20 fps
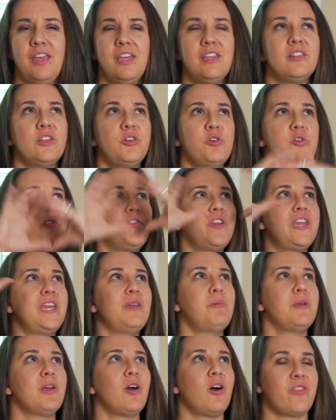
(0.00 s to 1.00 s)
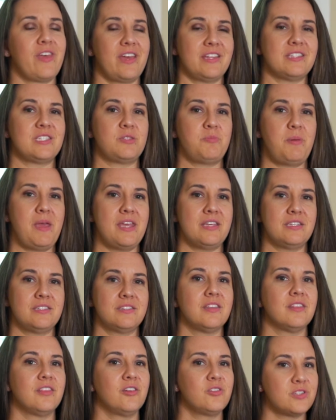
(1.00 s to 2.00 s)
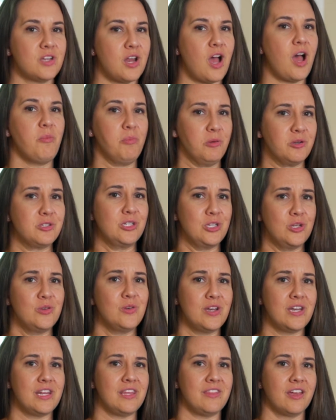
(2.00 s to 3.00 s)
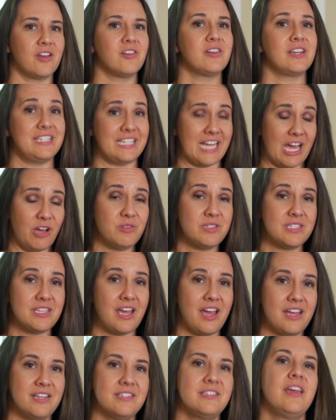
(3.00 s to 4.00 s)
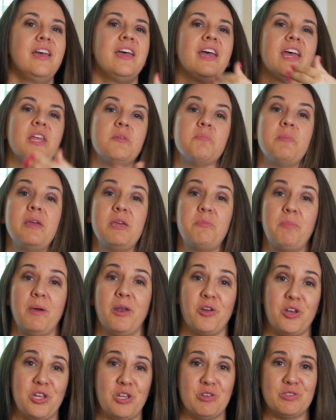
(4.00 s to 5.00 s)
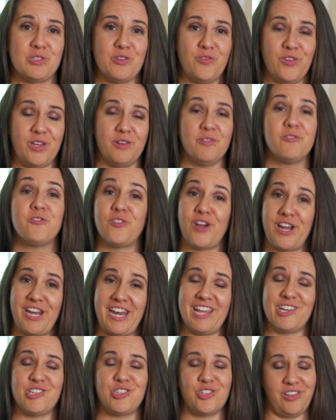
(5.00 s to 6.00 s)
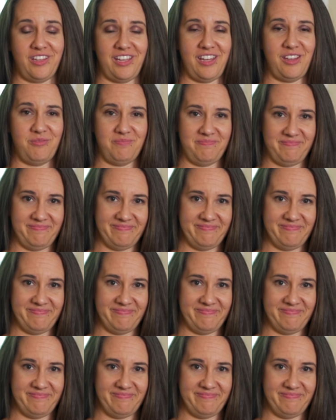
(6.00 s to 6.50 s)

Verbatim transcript: in lieu of keeping all that space, there's an opportunity there to downsize and make better use of it financially.